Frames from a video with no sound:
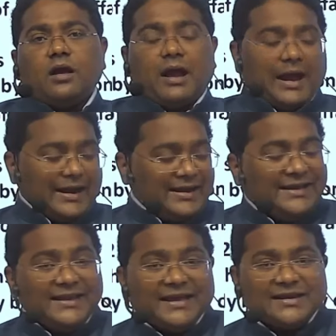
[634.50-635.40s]
And
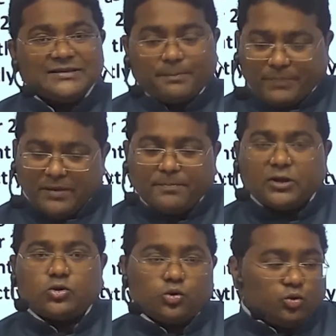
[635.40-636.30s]
here in the paper
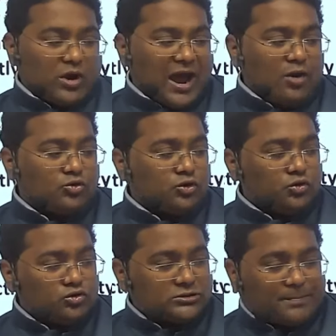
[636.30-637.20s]
2, you have to
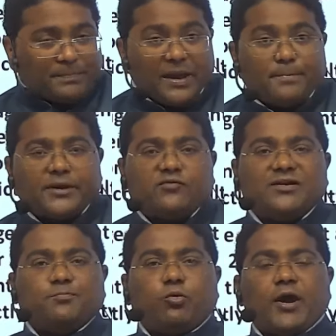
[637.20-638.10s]
use the paper
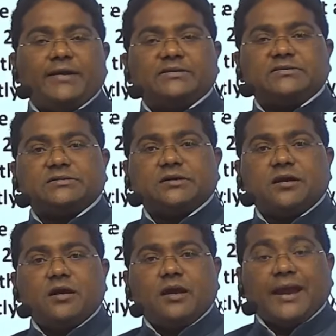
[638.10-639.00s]
1 points.
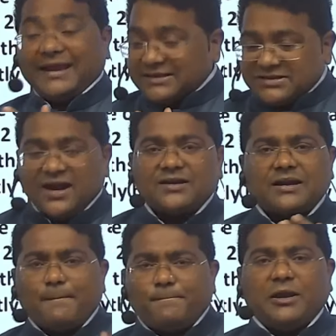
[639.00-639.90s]
It is not
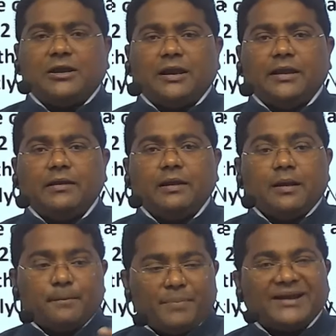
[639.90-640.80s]
completely,
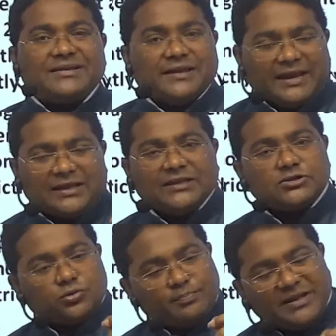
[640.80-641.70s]
but at least
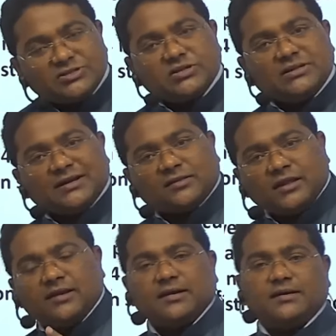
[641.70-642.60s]
to mention that
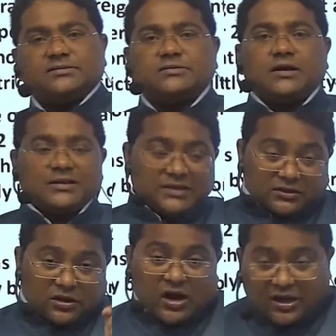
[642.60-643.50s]
thinkers, that
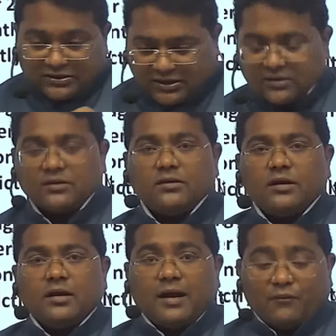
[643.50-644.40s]
author,
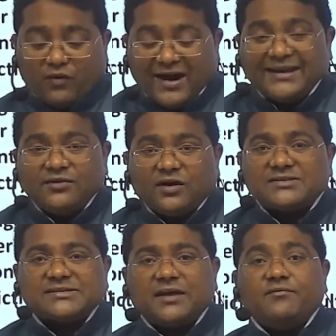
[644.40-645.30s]
what he was
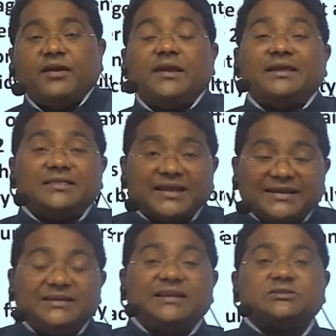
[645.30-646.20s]
conveying in the
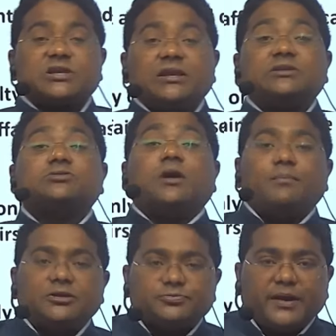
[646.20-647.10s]
industrial
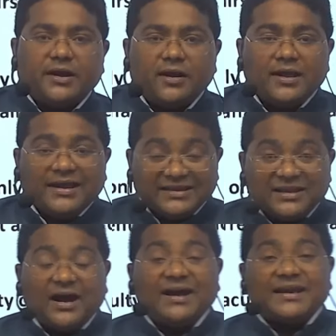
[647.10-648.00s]
establishment, in
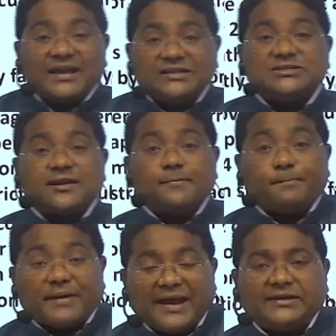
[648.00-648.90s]
the agricultural
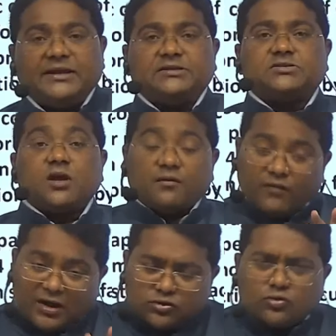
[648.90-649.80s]
practice,
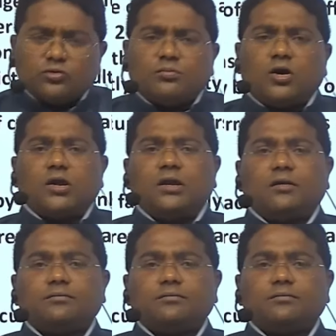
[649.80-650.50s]
Vanthonun model.